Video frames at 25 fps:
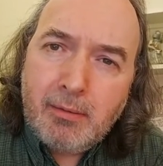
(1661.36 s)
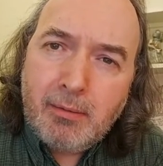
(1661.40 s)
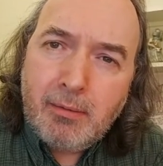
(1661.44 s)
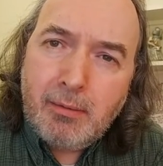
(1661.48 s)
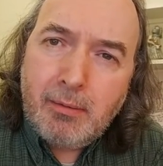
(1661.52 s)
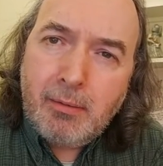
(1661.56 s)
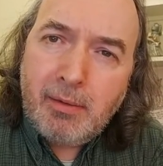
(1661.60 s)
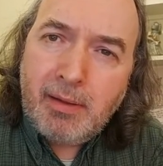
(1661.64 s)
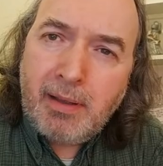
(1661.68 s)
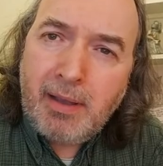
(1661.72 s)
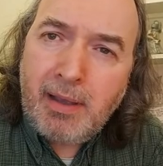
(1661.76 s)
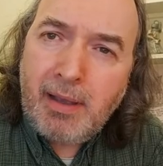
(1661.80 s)

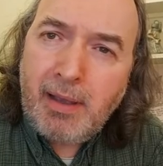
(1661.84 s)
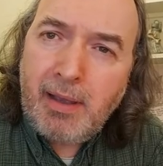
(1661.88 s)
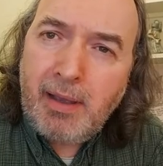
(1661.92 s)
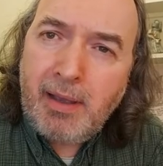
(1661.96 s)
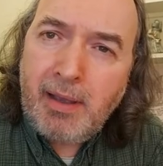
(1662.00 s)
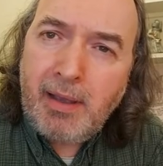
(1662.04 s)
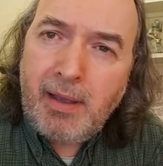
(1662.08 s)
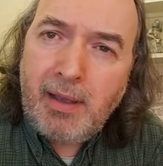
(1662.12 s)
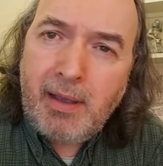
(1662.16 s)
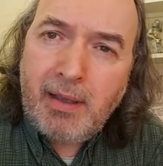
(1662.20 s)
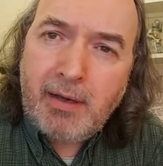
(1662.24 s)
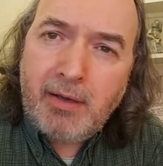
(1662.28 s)
all
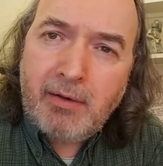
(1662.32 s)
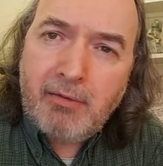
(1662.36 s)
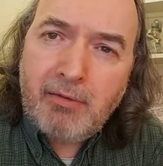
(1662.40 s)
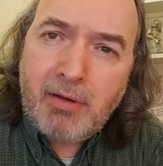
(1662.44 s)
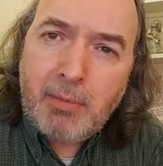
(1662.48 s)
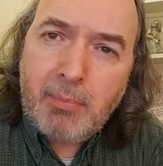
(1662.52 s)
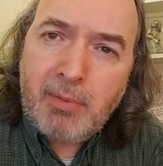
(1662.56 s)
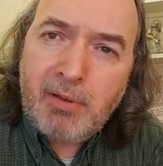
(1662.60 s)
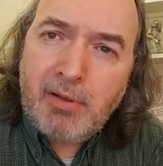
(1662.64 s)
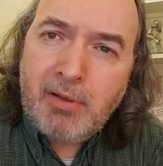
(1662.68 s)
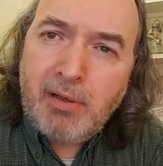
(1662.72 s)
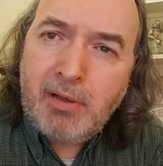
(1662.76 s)
care and
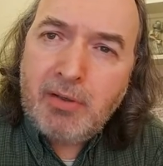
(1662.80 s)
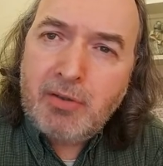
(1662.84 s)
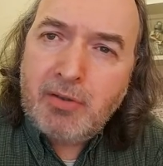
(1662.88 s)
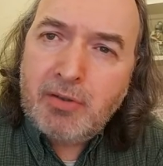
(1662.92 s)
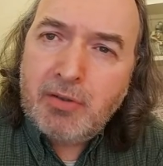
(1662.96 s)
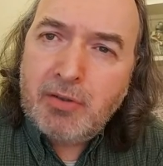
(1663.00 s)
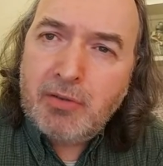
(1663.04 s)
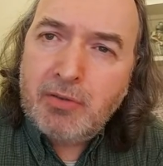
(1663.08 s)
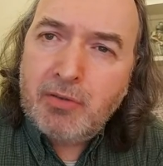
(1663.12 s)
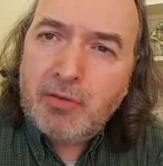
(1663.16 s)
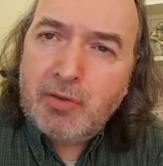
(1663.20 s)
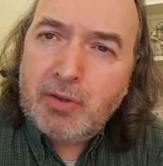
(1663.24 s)

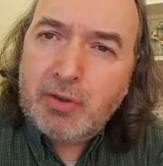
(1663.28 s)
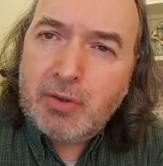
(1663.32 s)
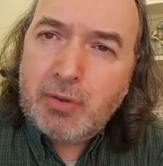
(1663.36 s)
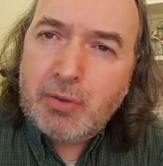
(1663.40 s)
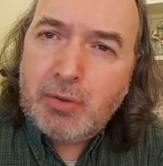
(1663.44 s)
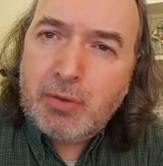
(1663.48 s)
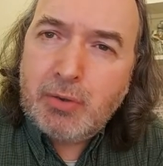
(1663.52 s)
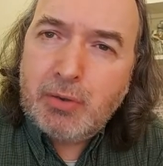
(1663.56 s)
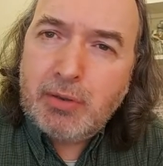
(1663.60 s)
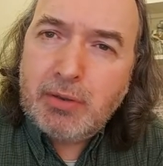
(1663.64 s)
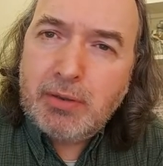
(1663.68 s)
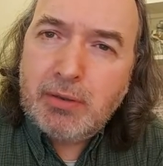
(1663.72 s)
trepidation
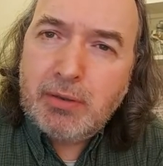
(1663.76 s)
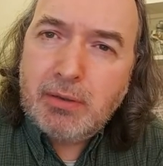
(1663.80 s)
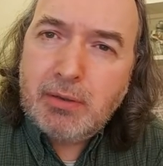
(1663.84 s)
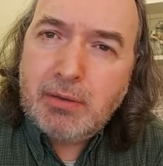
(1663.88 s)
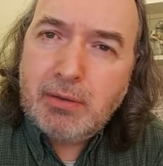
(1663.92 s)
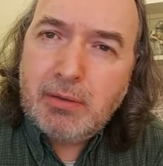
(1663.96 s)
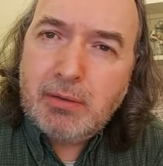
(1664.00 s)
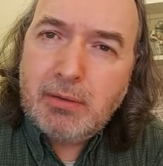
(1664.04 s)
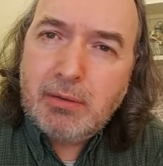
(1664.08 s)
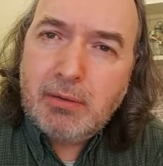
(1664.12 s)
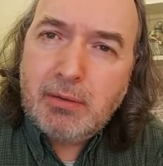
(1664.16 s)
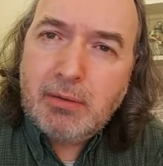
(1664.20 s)
shorn,
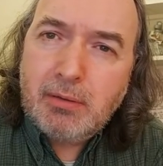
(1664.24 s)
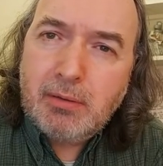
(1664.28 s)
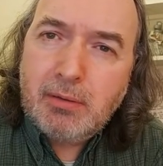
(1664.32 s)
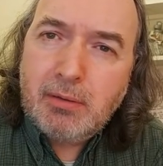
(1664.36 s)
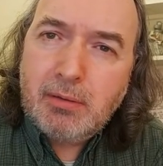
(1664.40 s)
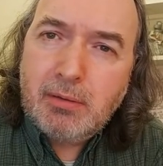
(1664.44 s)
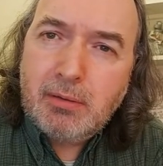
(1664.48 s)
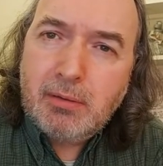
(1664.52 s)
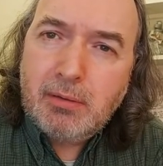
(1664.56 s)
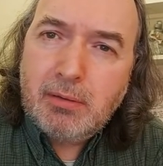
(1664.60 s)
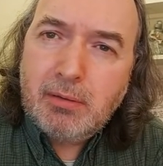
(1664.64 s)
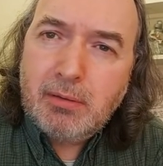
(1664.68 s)

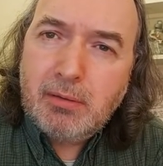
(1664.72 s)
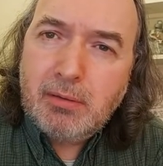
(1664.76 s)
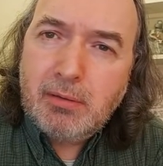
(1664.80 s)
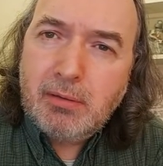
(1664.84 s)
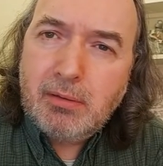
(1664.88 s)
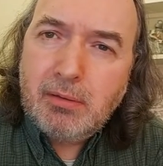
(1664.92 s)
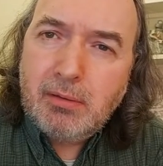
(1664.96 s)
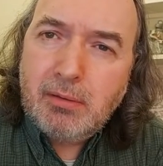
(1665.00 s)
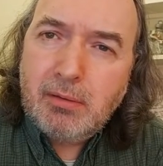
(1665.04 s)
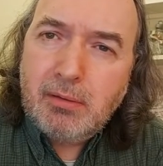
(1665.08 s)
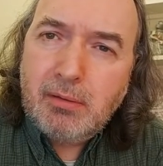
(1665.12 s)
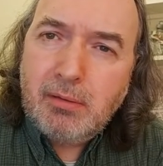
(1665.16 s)

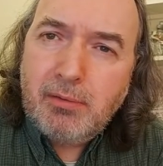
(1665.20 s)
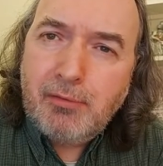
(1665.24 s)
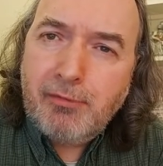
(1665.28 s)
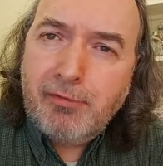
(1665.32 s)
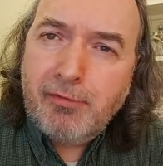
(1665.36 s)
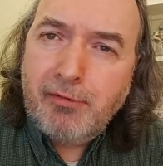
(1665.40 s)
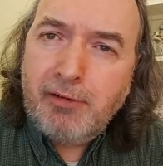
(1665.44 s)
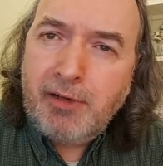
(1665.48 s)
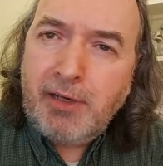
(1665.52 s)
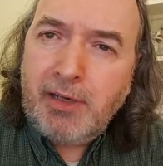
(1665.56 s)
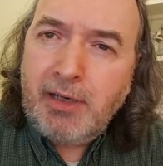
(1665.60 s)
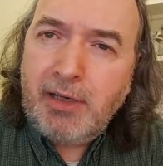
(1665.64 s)

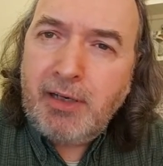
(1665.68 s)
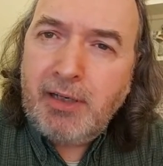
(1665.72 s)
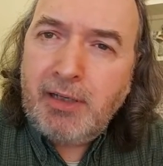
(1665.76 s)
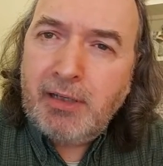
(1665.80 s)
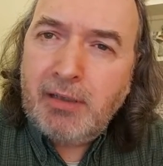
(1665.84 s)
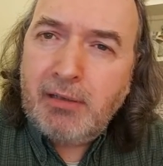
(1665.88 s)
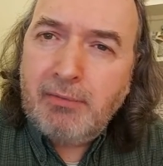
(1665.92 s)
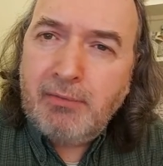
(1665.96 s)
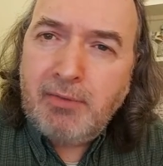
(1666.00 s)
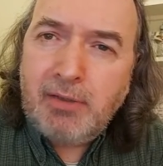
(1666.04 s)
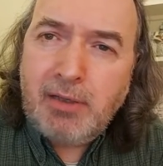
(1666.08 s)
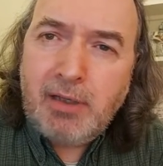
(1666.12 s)
free
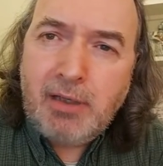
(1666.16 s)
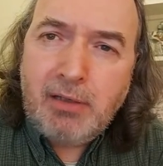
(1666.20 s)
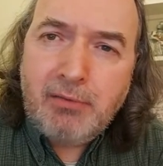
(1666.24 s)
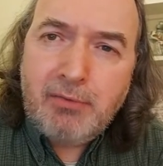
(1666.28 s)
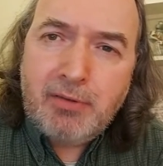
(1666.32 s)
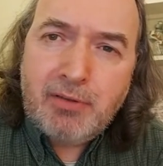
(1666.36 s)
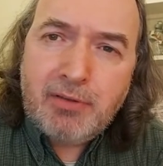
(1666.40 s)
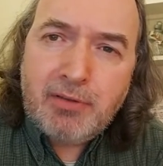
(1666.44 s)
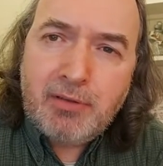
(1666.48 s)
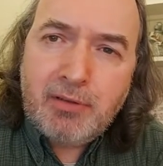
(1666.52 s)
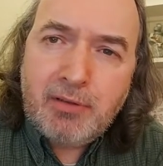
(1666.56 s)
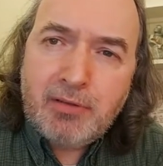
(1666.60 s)
of
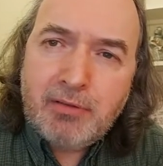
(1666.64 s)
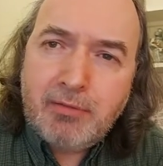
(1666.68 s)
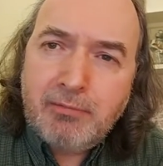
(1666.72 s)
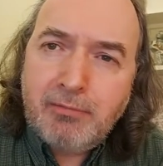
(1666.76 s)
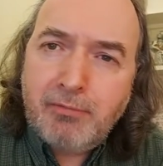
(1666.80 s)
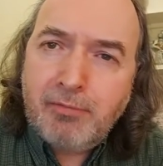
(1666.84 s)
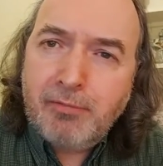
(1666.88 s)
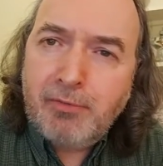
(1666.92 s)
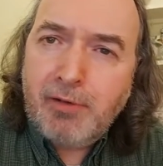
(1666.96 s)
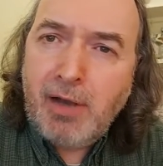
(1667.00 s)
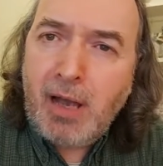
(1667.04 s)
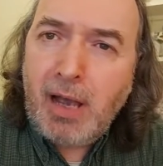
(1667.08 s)
nervousness
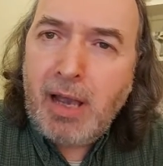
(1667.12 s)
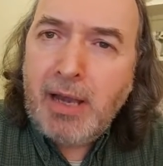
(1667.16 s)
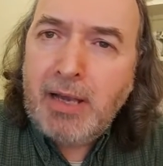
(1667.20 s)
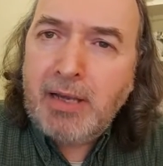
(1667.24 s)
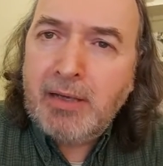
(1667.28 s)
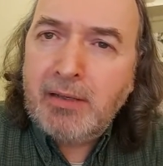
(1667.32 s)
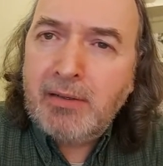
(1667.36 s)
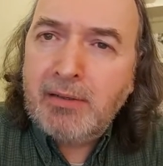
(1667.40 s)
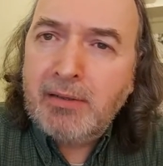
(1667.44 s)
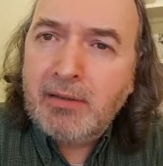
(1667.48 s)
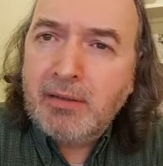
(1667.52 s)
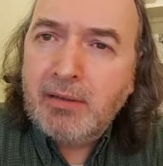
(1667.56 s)
and
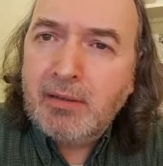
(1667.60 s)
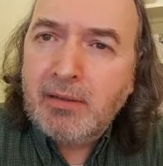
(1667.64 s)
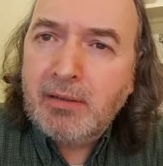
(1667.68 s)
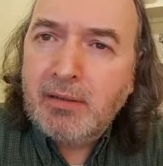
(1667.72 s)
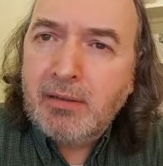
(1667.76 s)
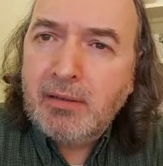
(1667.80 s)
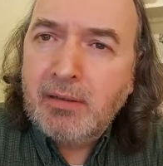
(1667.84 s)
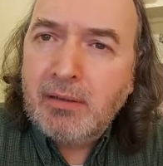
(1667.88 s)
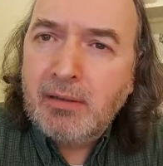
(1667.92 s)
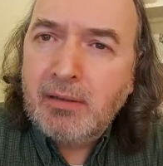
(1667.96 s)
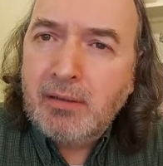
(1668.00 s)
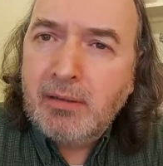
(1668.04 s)
fright,
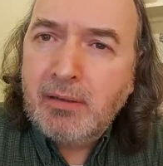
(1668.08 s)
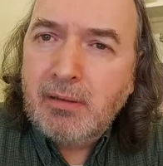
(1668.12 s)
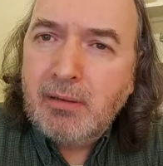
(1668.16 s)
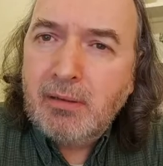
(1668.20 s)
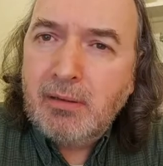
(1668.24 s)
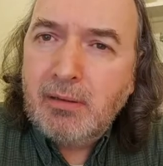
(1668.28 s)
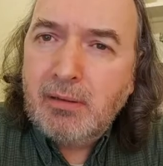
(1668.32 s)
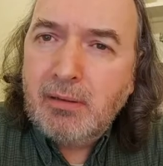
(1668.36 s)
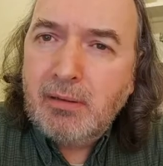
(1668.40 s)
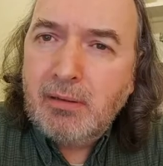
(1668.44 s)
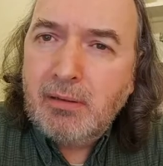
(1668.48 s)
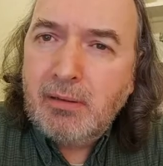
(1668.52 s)

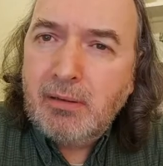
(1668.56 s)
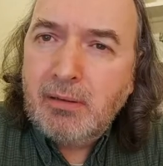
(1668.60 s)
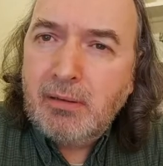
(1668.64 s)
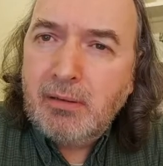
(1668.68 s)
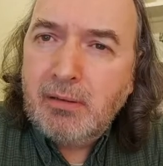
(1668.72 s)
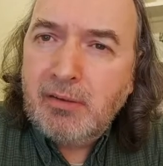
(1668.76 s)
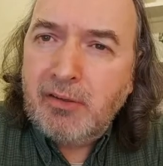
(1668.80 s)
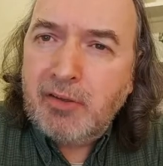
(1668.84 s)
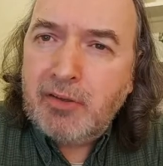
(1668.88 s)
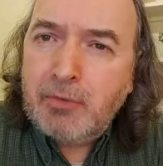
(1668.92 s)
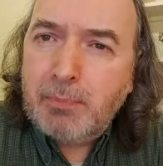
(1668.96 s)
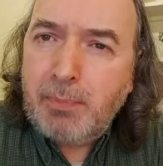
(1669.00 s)

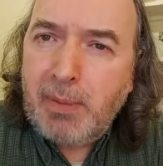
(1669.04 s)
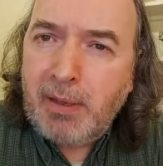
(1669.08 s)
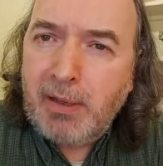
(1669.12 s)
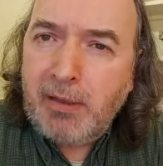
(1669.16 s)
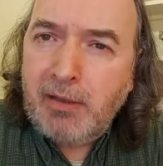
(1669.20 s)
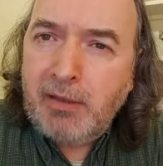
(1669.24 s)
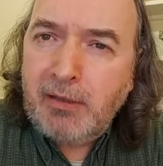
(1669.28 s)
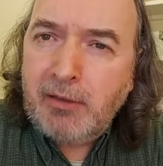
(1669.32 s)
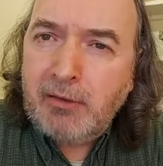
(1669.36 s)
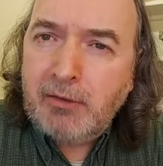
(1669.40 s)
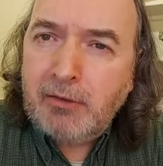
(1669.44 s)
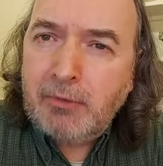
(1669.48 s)

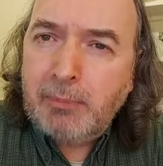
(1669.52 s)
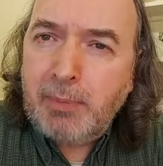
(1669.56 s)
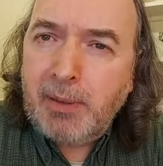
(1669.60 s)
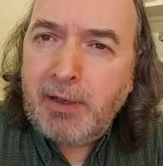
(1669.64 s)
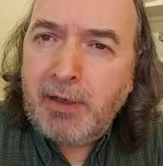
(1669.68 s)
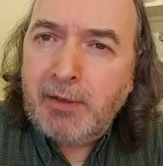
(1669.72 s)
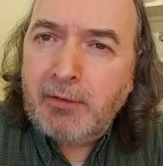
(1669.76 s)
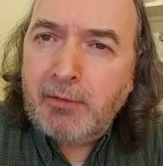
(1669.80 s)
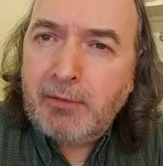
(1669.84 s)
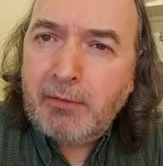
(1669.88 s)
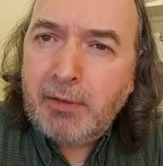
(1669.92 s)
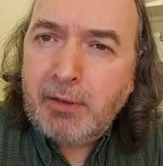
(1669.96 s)
dispelled
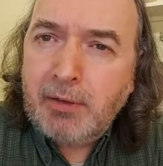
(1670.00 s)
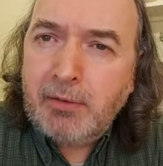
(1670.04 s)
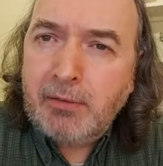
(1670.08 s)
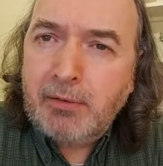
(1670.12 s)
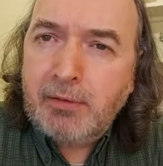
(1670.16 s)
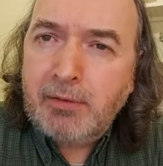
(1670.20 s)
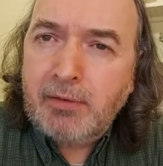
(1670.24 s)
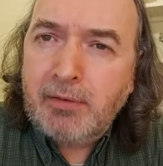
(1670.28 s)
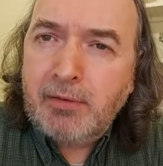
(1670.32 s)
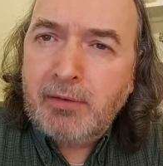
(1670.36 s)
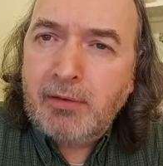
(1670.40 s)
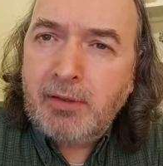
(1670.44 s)
by
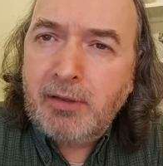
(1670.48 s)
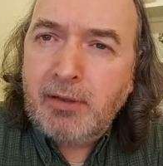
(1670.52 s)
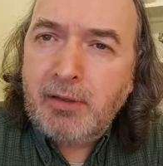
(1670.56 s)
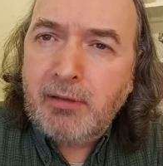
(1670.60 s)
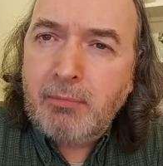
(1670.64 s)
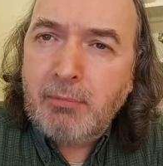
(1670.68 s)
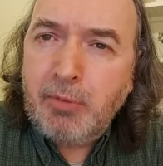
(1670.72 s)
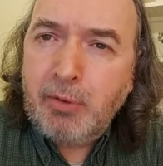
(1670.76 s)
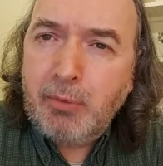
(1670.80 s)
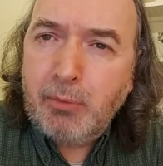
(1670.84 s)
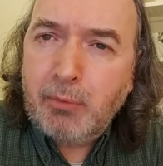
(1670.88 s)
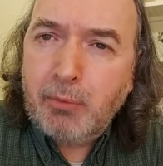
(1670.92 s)
troth
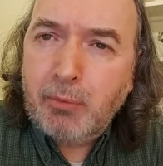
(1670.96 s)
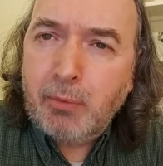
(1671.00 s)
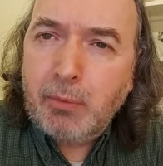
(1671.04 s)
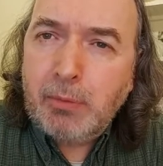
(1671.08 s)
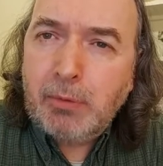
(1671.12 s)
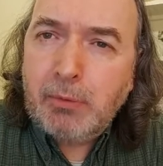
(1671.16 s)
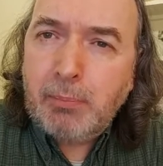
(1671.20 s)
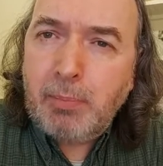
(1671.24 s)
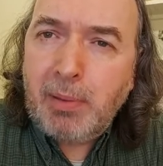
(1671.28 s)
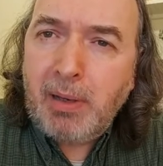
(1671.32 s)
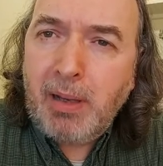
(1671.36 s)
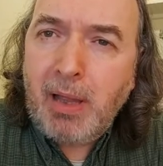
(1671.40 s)
in
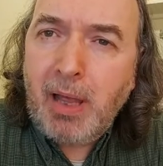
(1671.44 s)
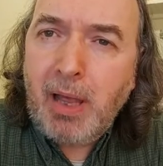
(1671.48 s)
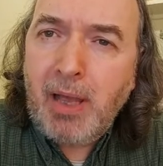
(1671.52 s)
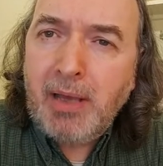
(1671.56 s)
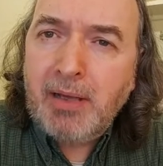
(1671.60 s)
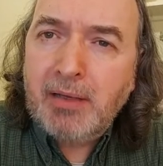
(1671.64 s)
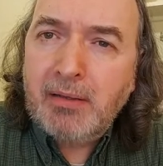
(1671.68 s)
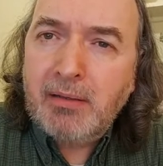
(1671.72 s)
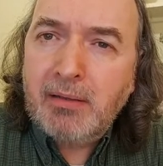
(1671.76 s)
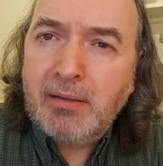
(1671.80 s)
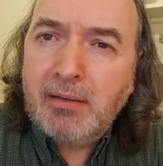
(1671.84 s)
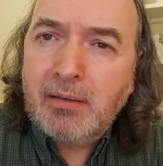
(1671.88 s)
mutual
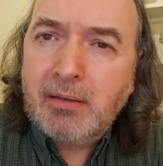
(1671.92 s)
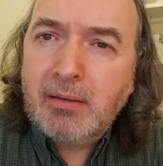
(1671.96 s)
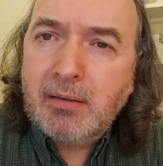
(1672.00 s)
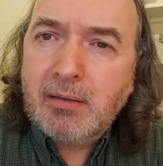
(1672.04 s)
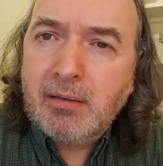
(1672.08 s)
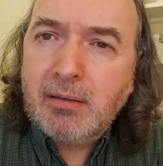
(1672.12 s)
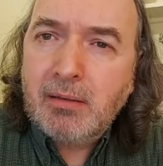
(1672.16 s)
plight.